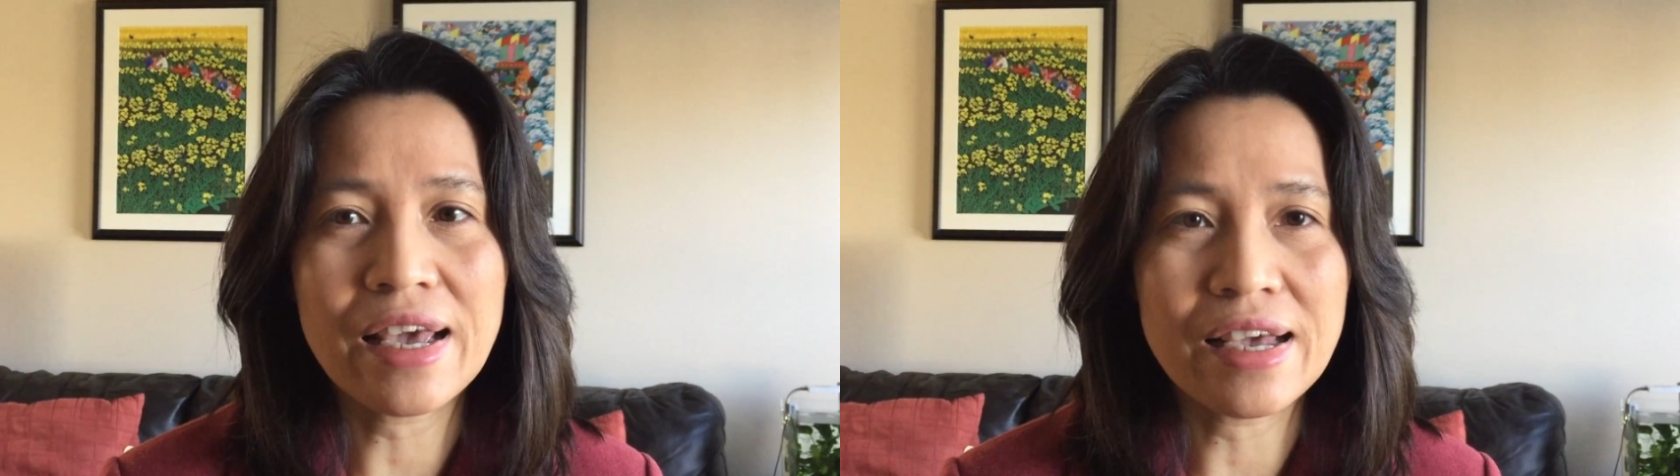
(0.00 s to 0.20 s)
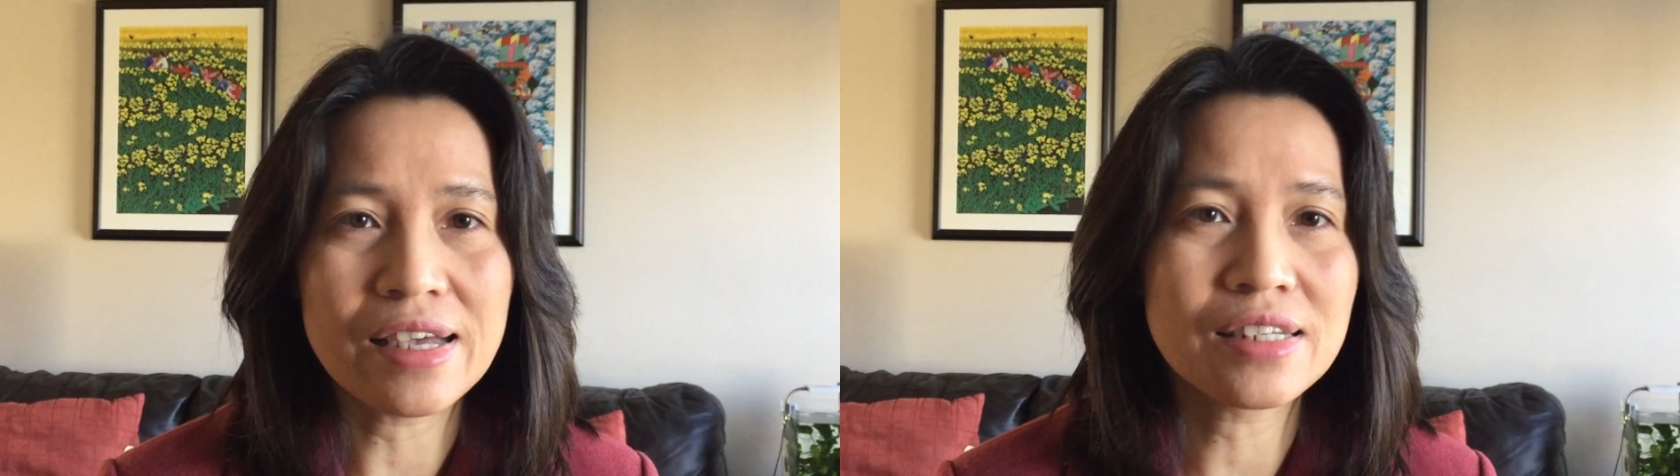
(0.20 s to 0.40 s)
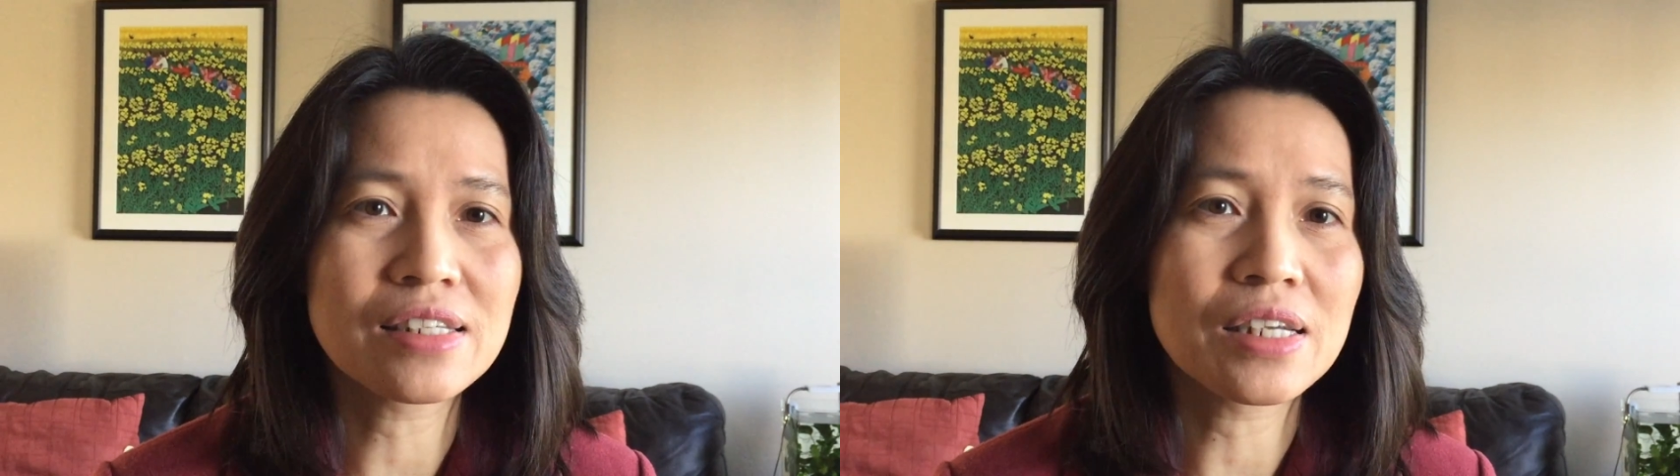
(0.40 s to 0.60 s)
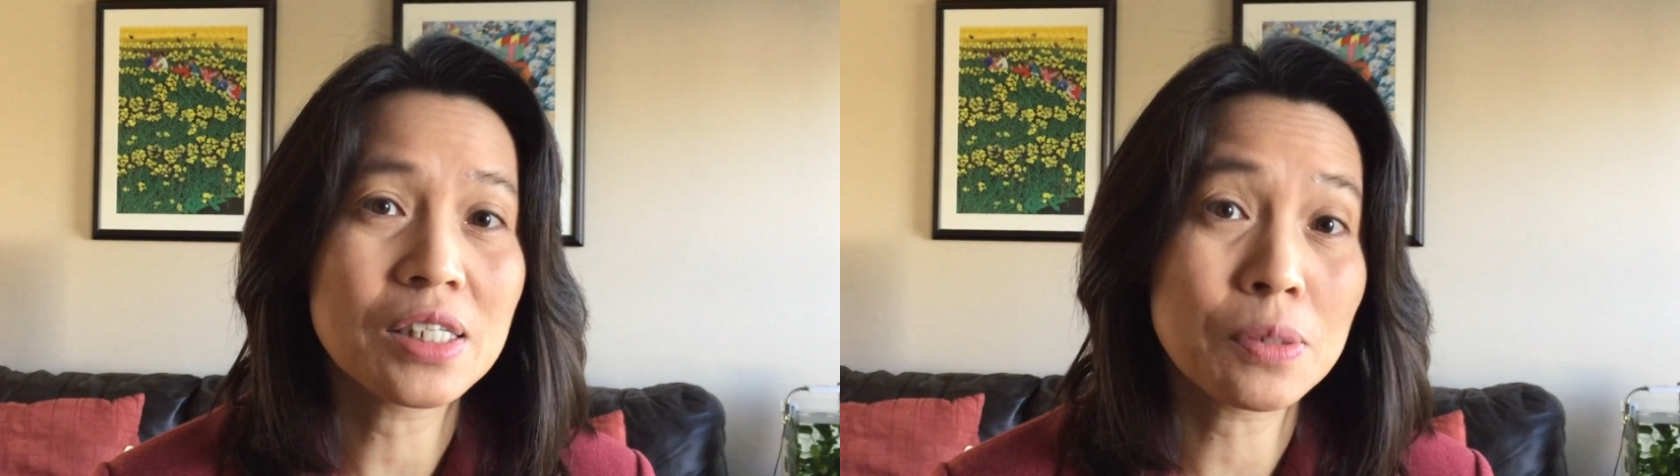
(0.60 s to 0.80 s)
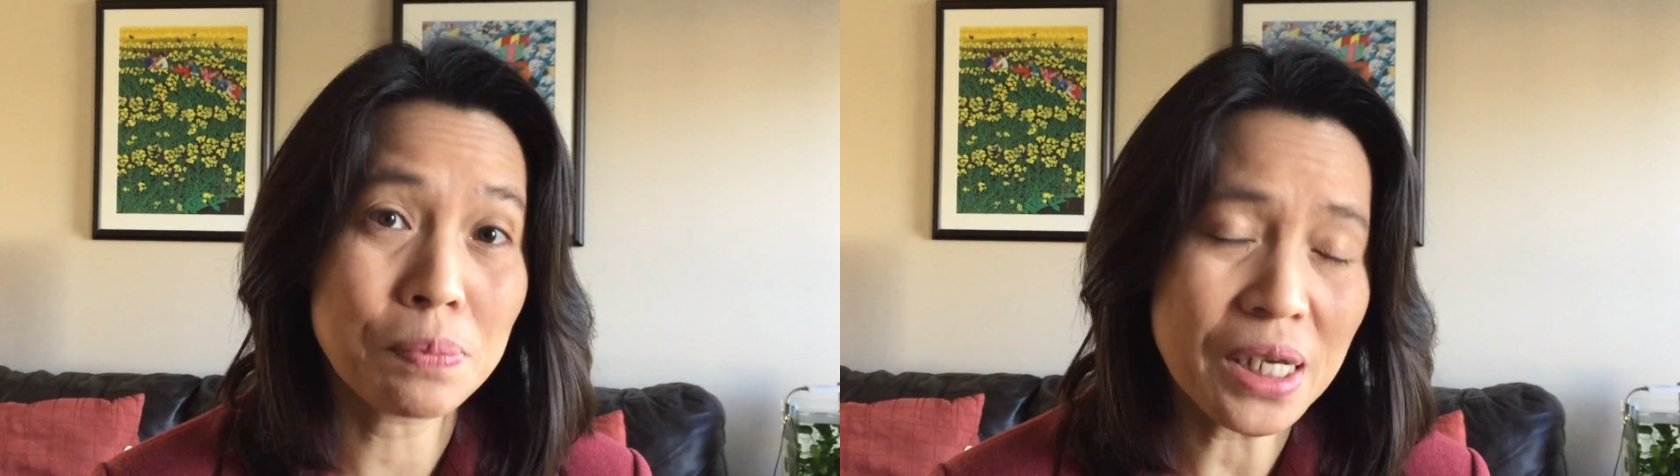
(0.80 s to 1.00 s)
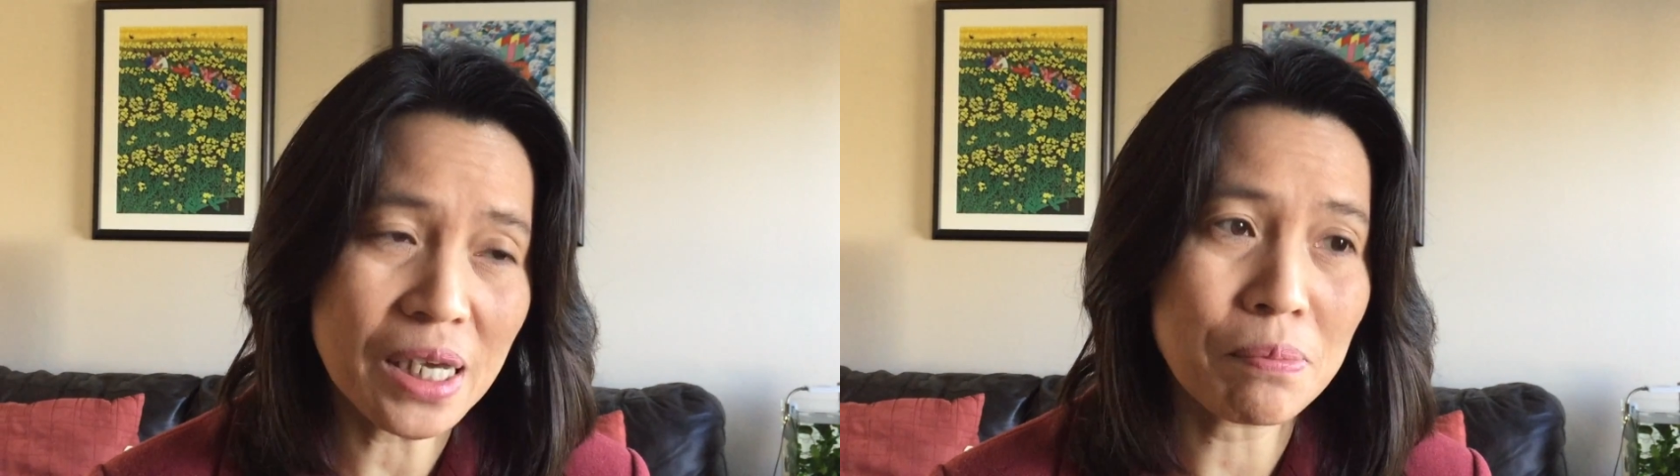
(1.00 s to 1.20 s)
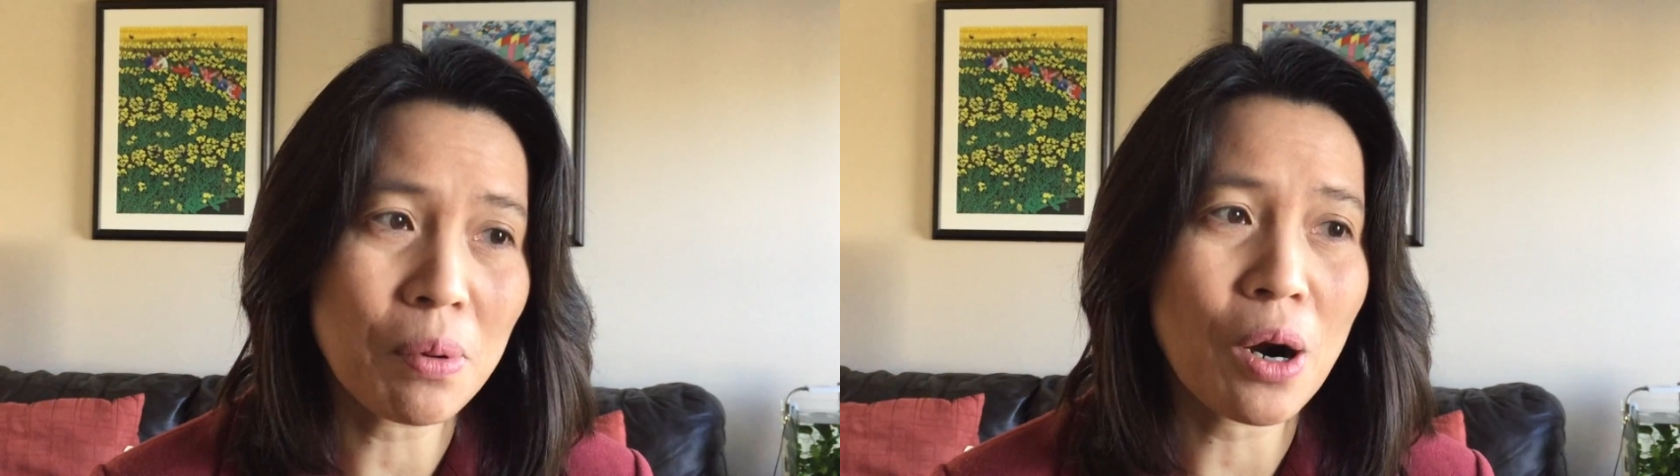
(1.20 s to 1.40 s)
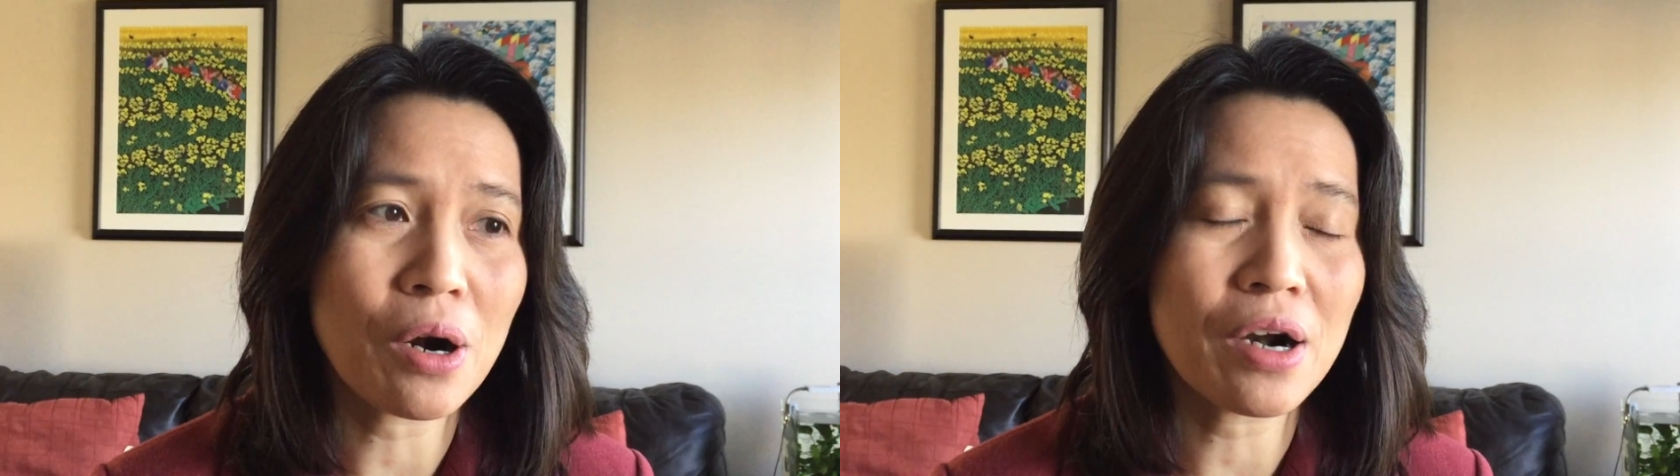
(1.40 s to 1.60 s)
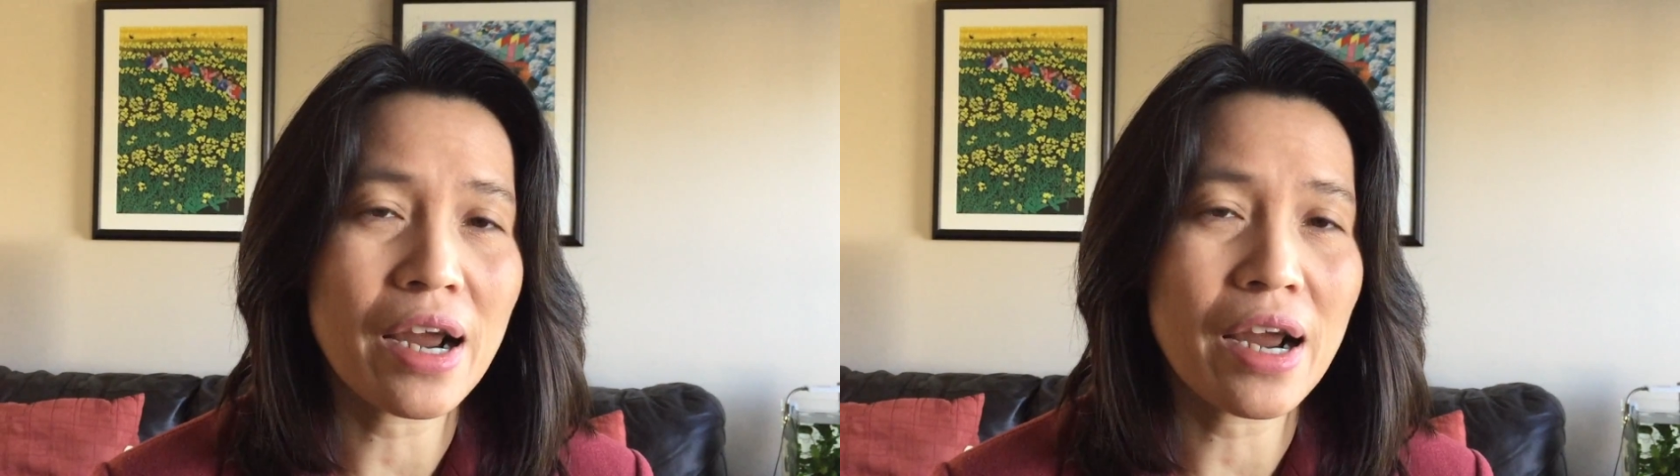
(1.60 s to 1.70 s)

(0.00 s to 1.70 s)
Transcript: is the speaking part